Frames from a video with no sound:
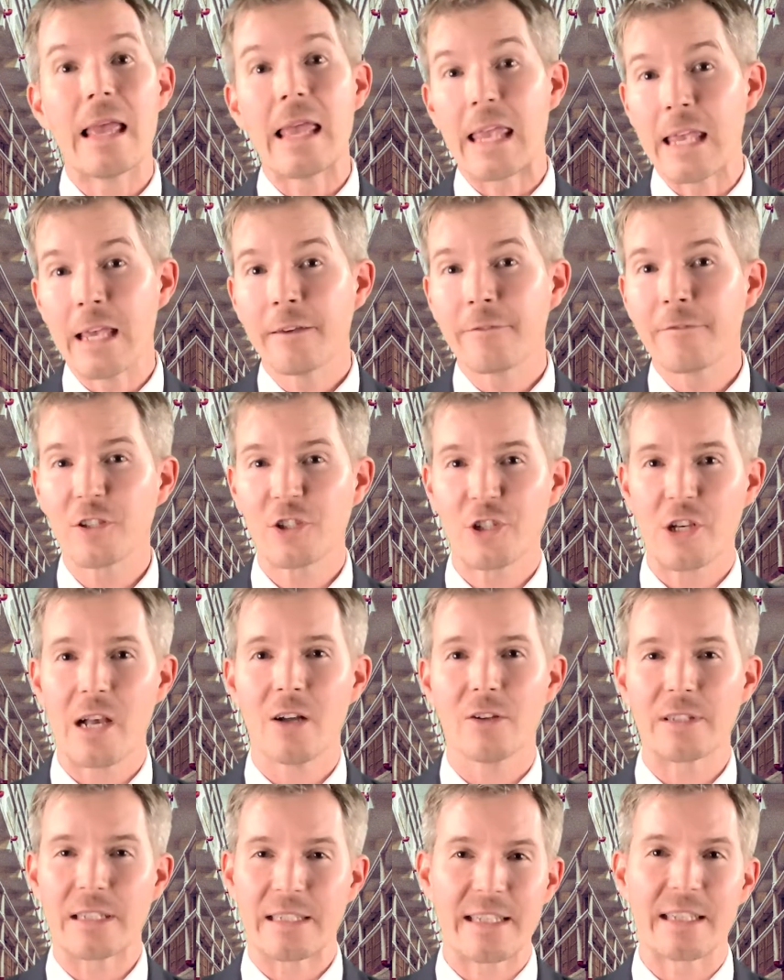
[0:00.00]
If the
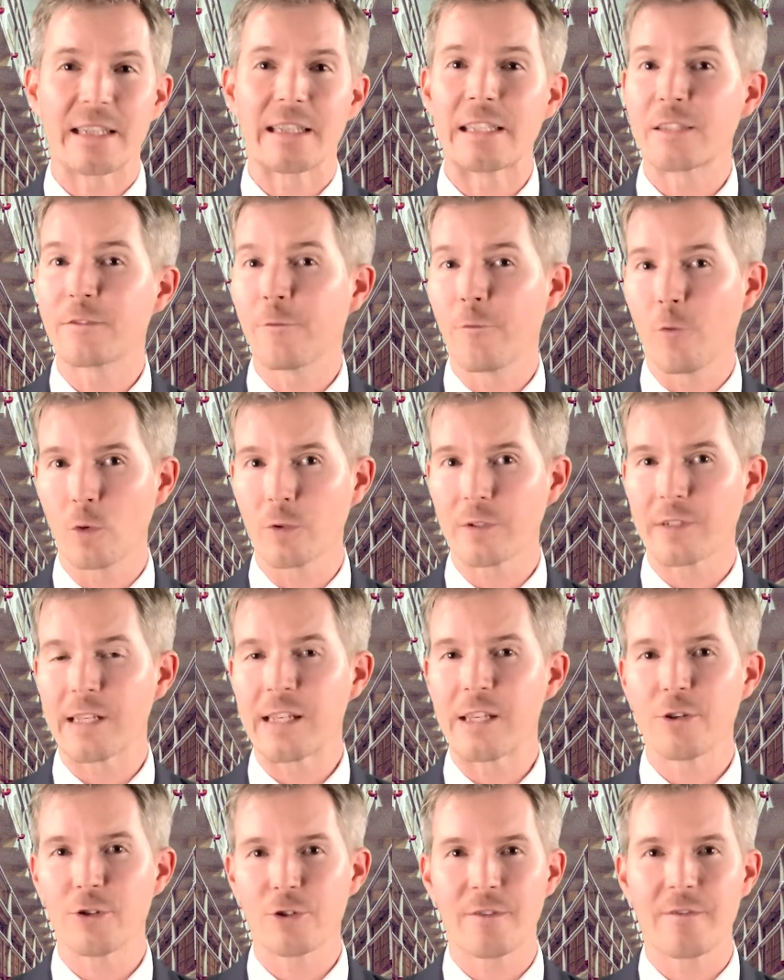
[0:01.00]
child is at least 14
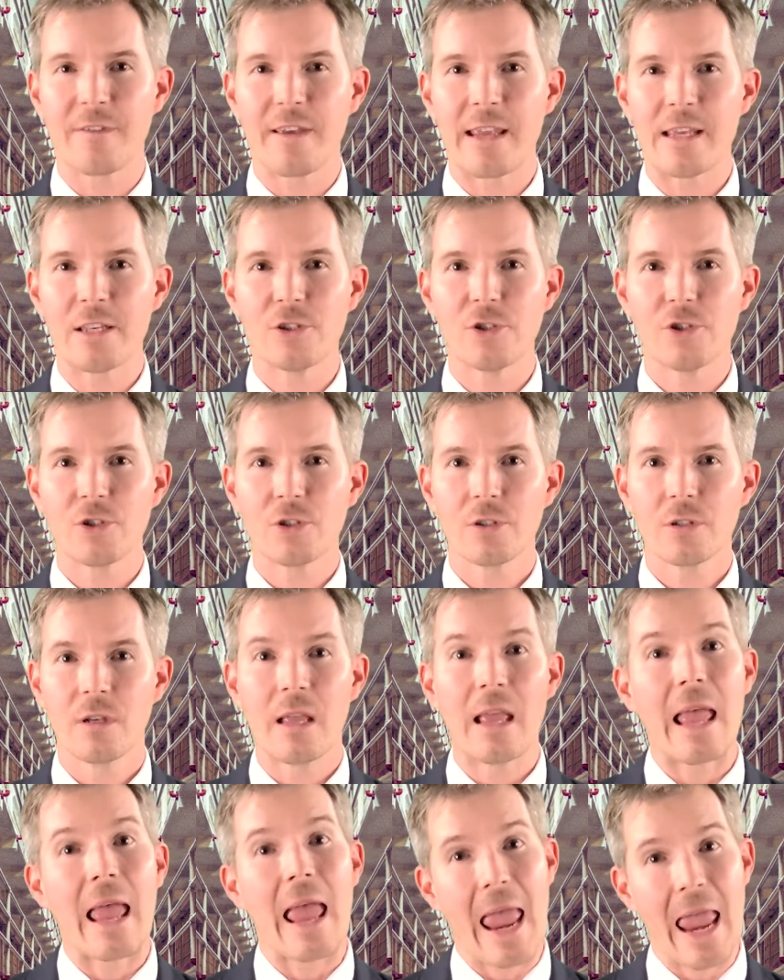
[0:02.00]
years of age
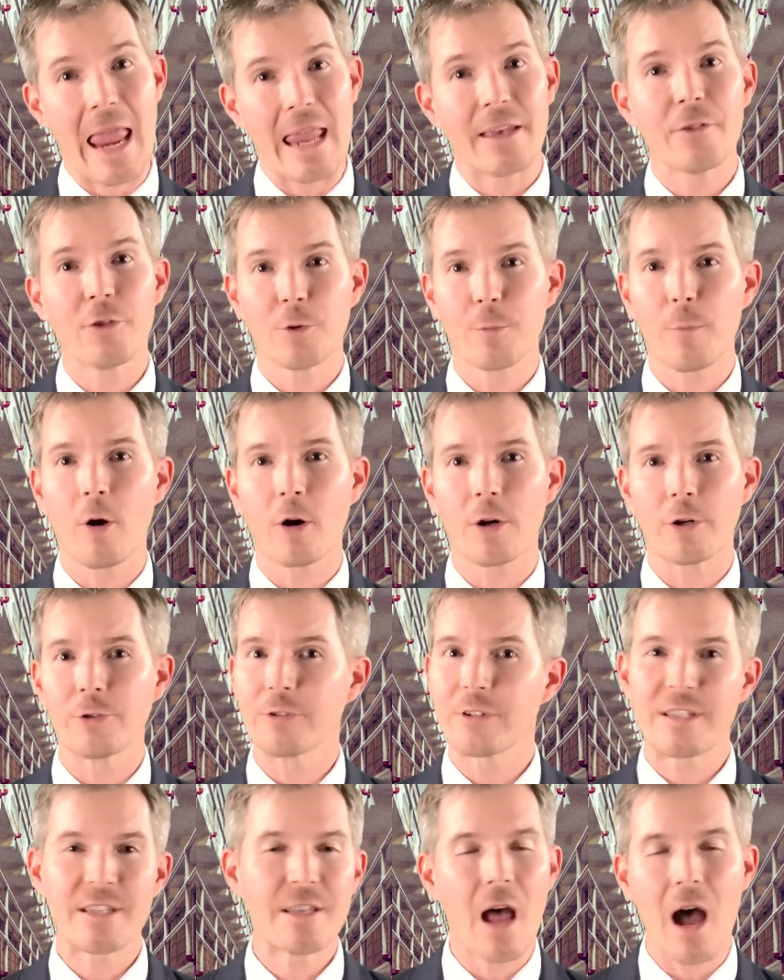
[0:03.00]
and their partner
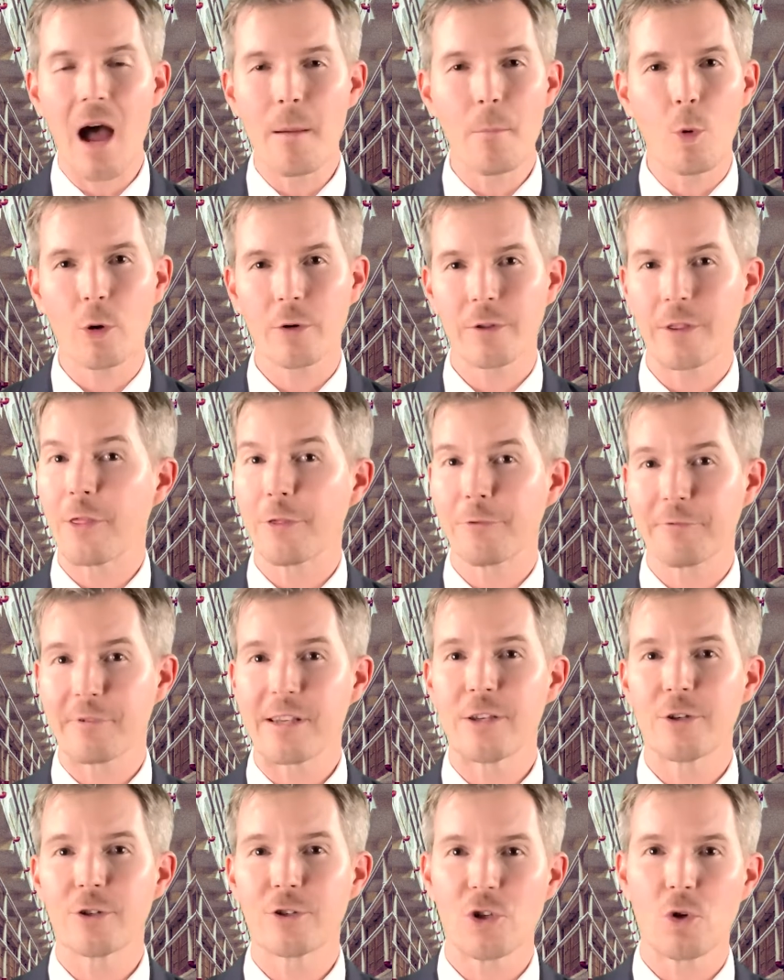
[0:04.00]
is not more than 3
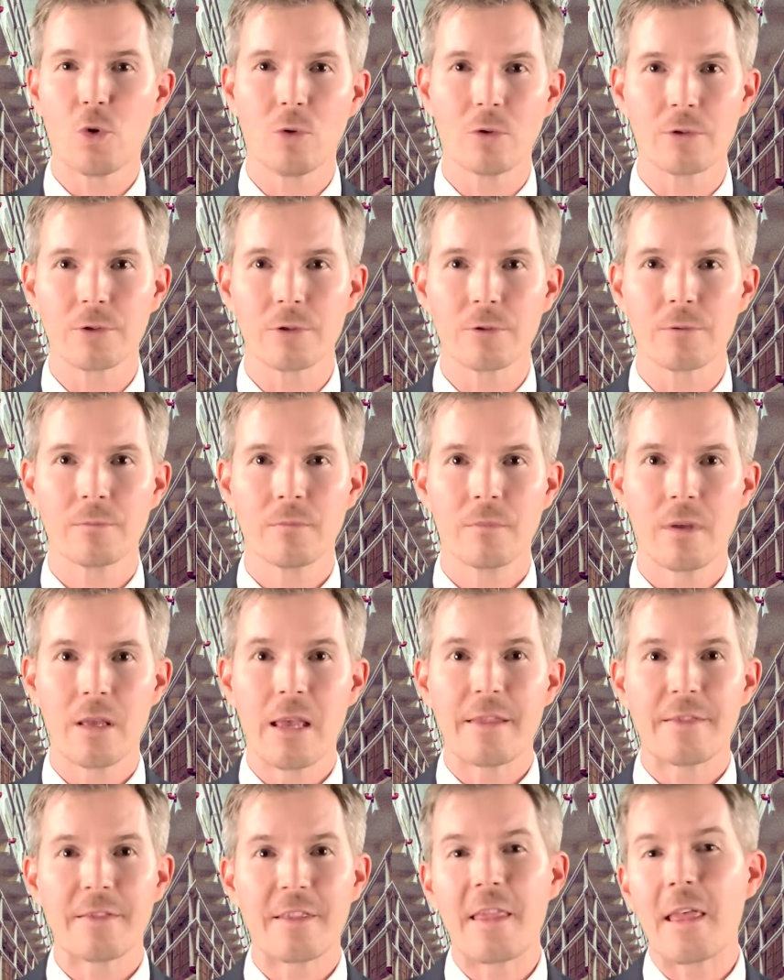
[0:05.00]
years older,
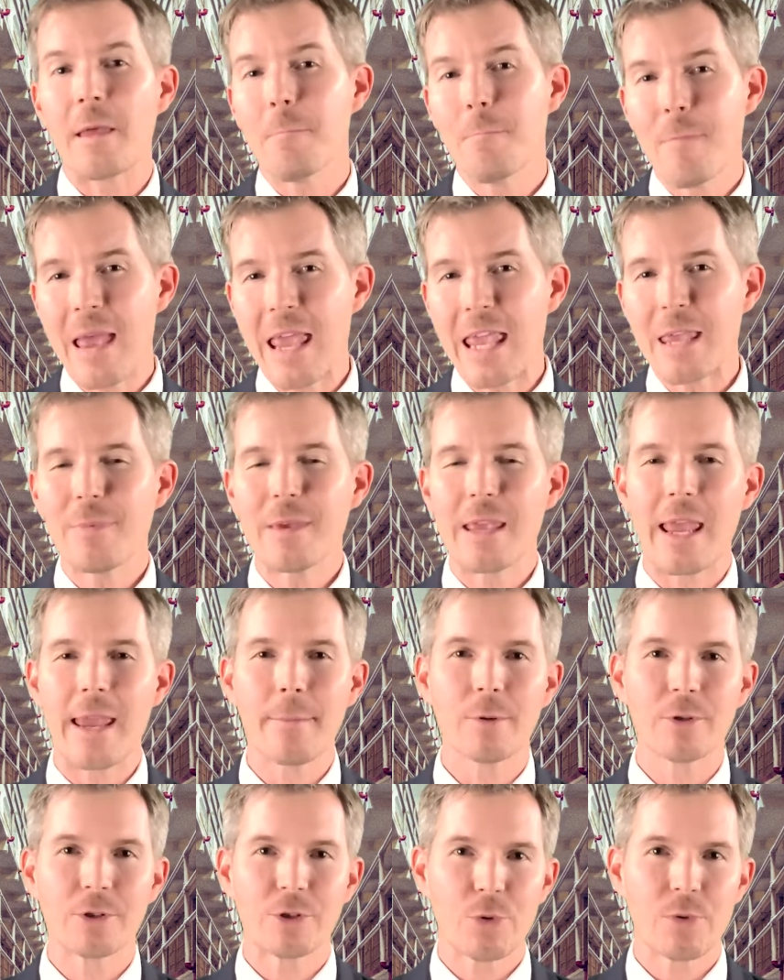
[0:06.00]
then they may be
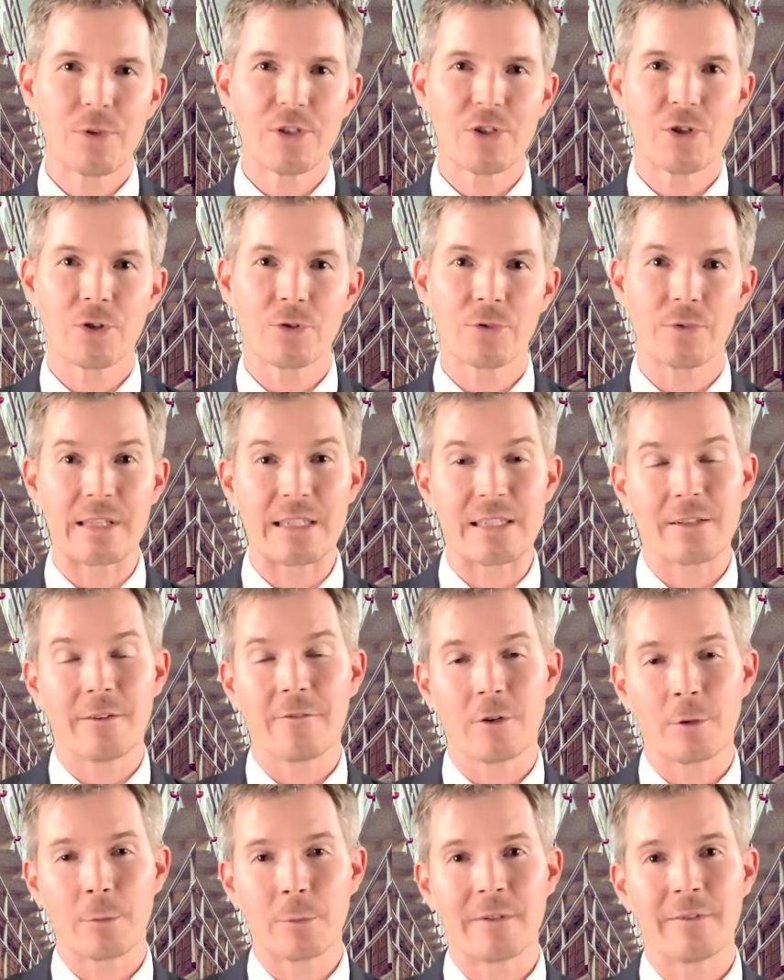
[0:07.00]
able to assert this
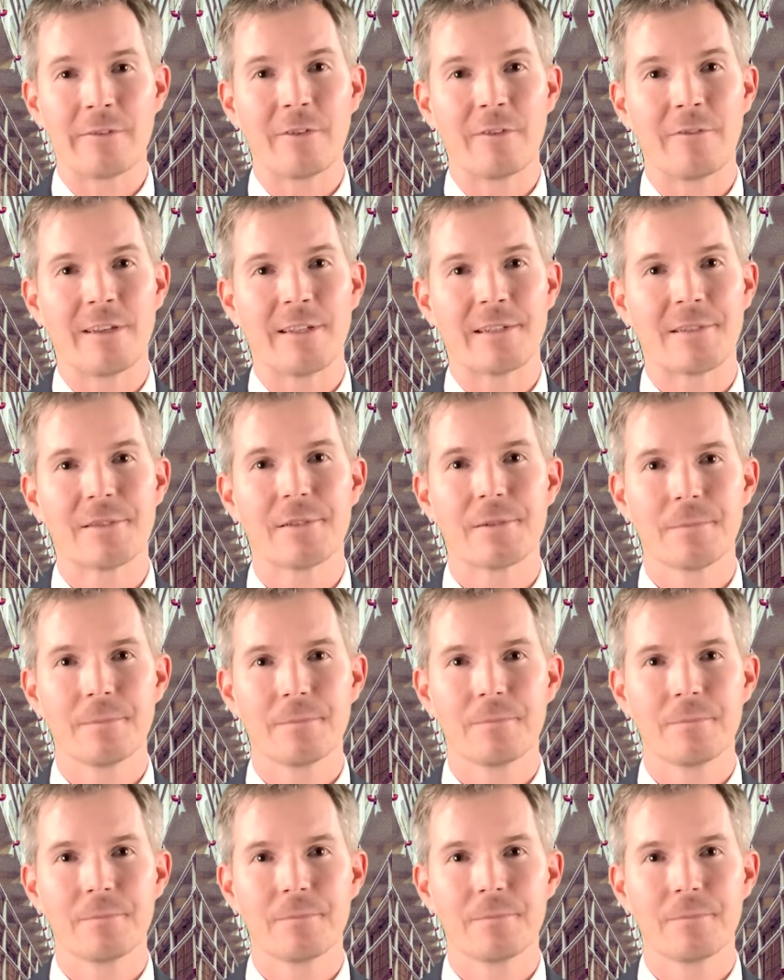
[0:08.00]
affirmative defense.